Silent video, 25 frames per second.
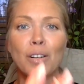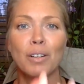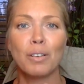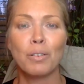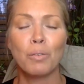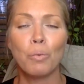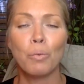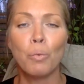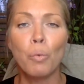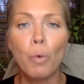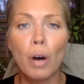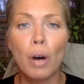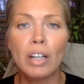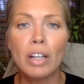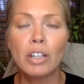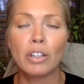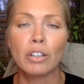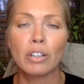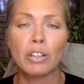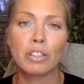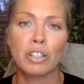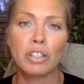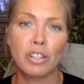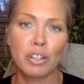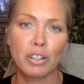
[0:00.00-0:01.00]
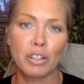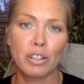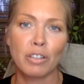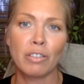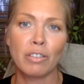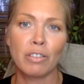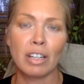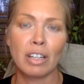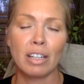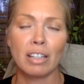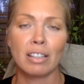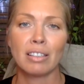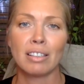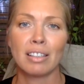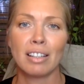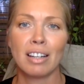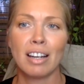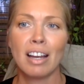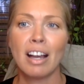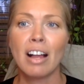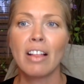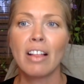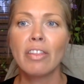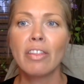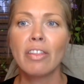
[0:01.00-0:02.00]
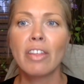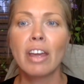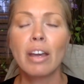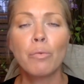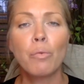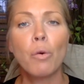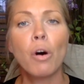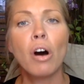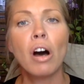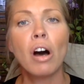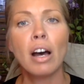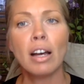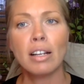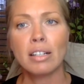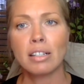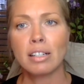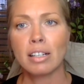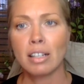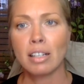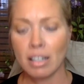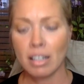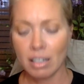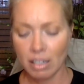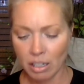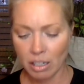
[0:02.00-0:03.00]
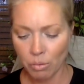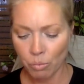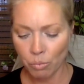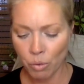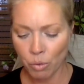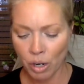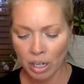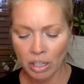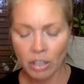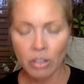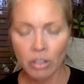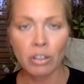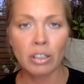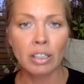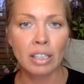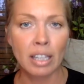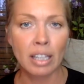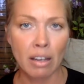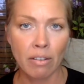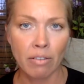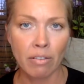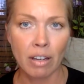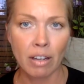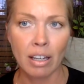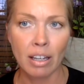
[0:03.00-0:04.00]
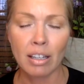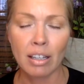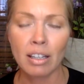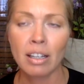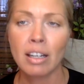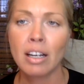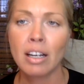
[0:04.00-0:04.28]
what you're serving. They want what you're giving.